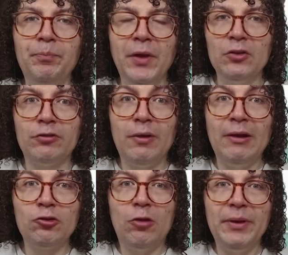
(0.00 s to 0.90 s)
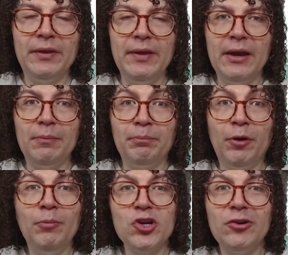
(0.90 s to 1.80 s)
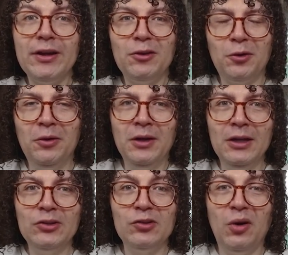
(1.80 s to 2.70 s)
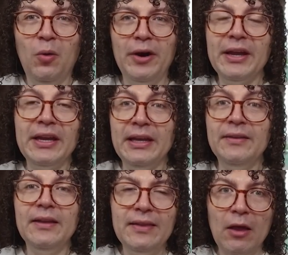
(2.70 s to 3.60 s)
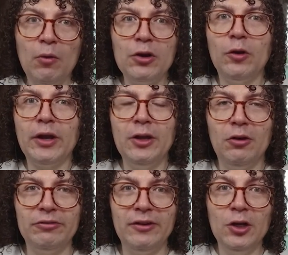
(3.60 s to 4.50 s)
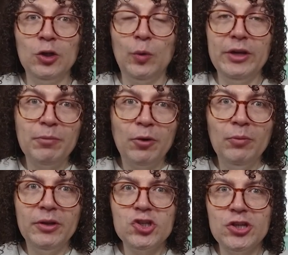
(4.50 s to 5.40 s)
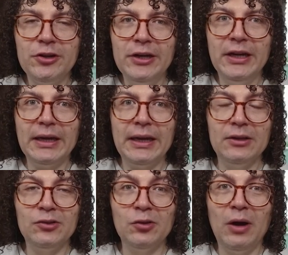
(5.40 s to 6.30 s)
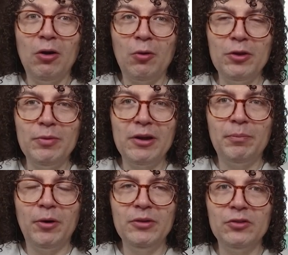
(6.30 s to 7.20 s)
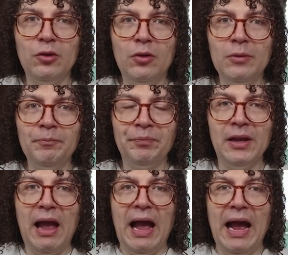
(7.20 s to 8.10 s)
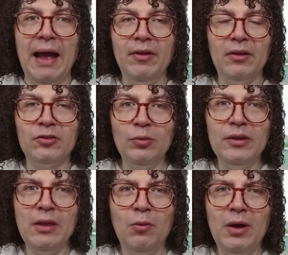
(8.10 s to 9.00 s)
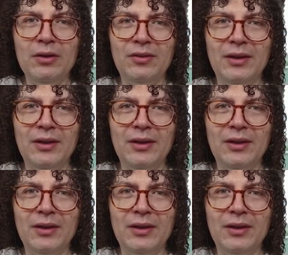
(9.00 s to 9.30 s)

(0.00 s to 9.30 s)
so for Anthropic, their prompt generator. So where indeed now we're talking of do we need prompt engineering? So how can we do better prompts and so on? And something that was